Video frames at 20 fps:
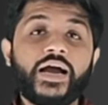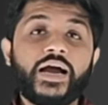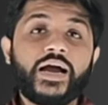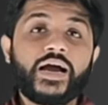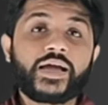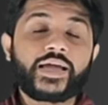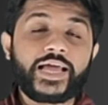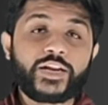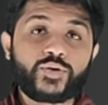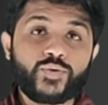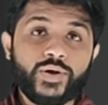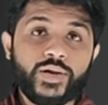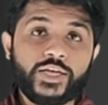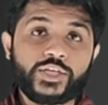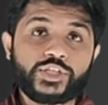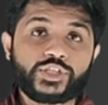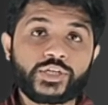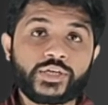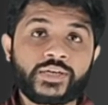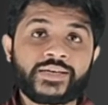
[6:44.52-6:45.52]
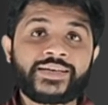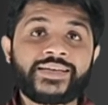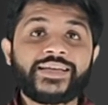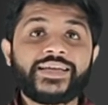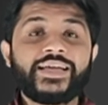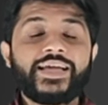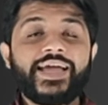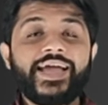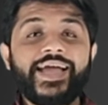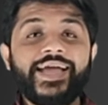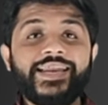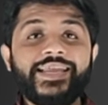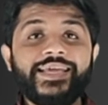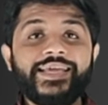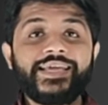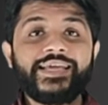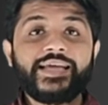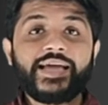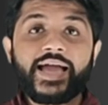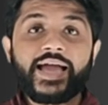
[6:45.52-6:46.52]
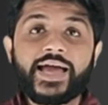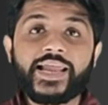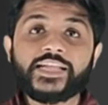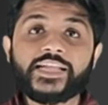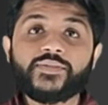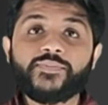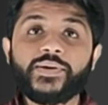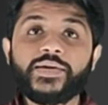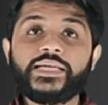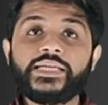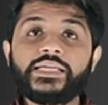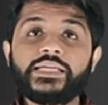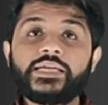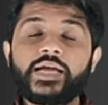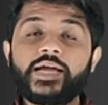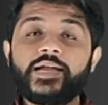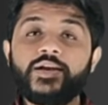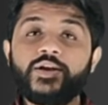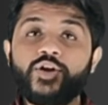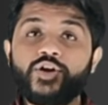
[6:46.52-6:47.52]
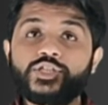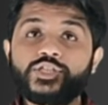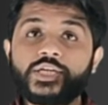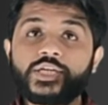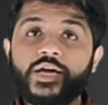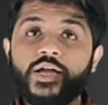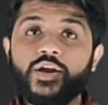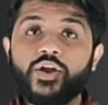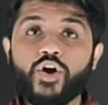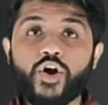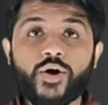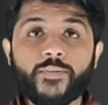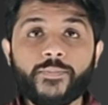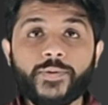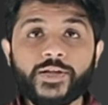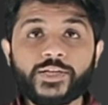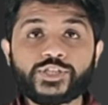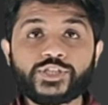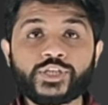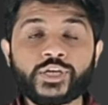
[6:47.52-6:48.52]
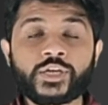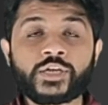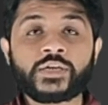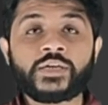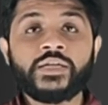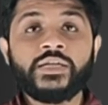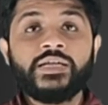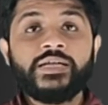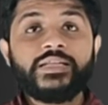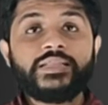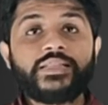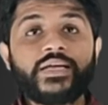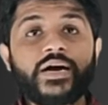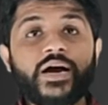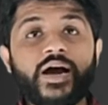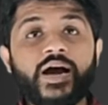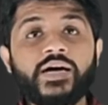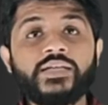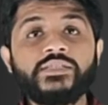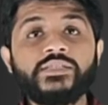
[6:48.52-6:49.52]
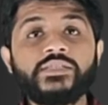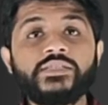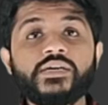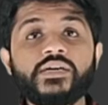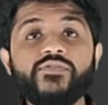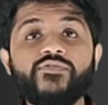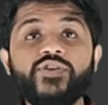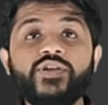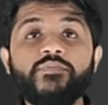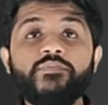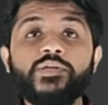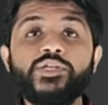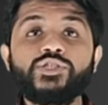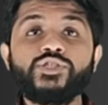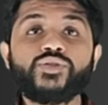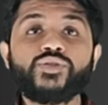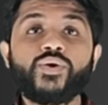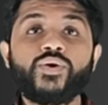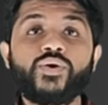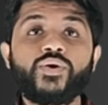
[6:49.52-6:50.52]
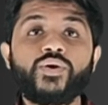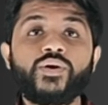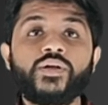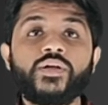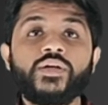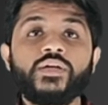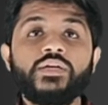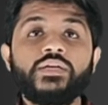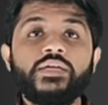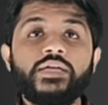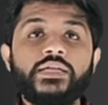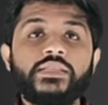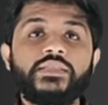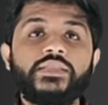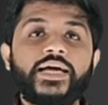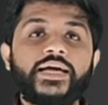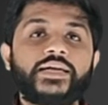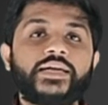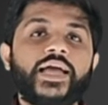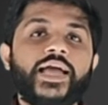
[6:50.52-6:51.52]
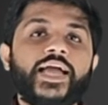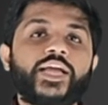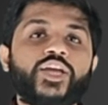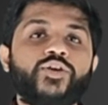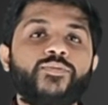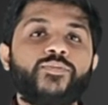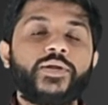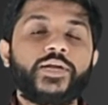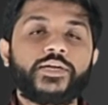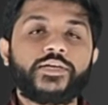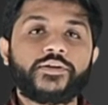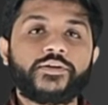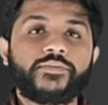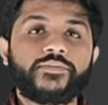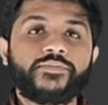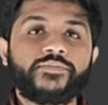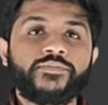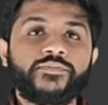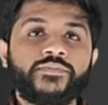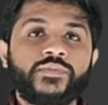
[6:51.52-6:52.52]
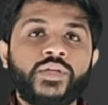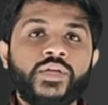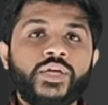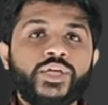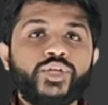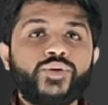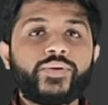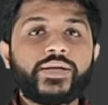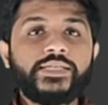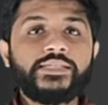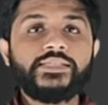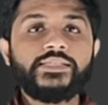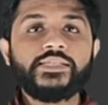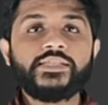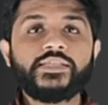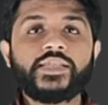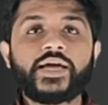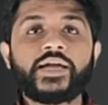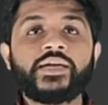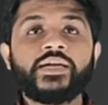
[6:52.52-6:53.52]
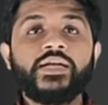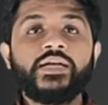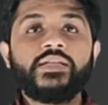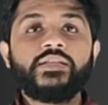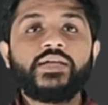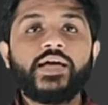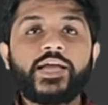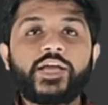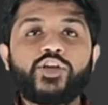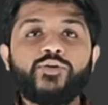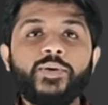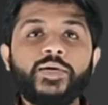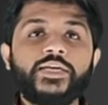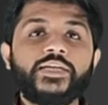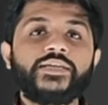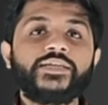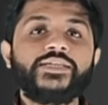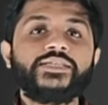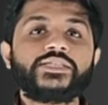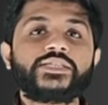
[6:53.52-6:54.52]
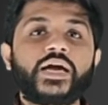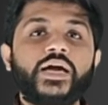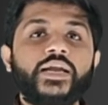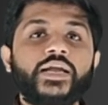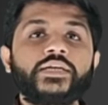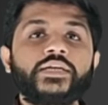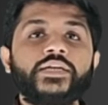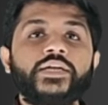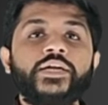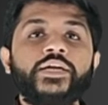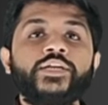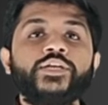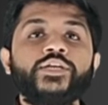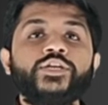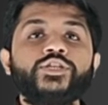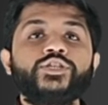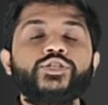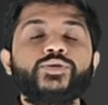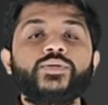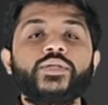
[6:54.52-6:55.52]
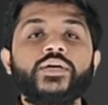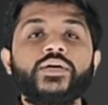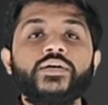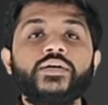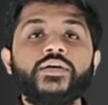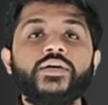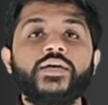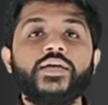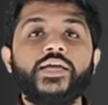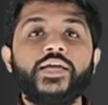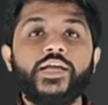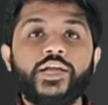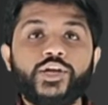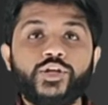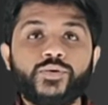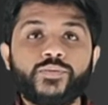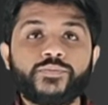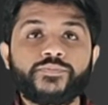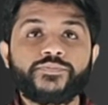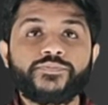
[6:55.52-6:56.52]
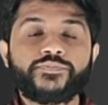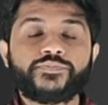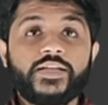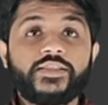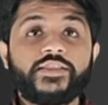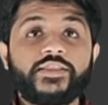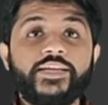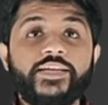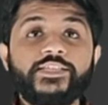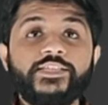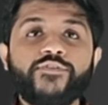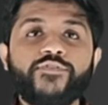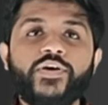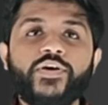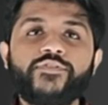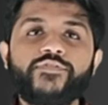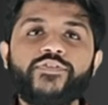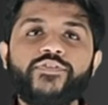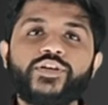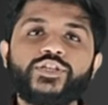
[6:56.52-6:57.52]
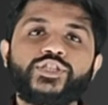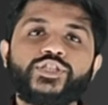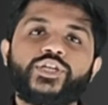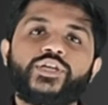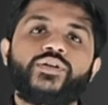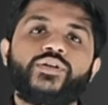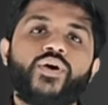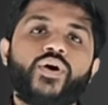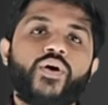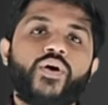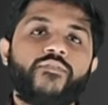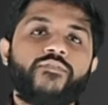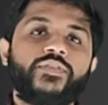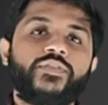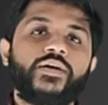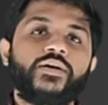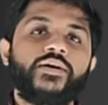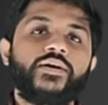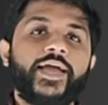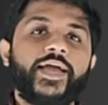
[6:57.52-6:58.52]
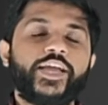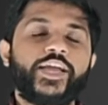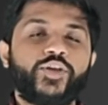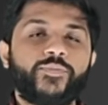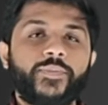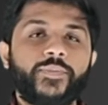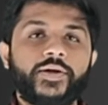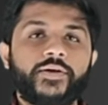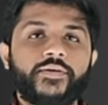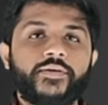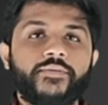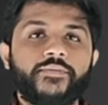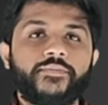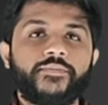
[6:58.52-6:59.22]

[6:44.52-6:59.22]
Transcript: calculation, any arithmetic and logical operation, the answer will be stored in that accumulator. You can see that the accumulator is connected to the ALU. That is a one function of the accumulator.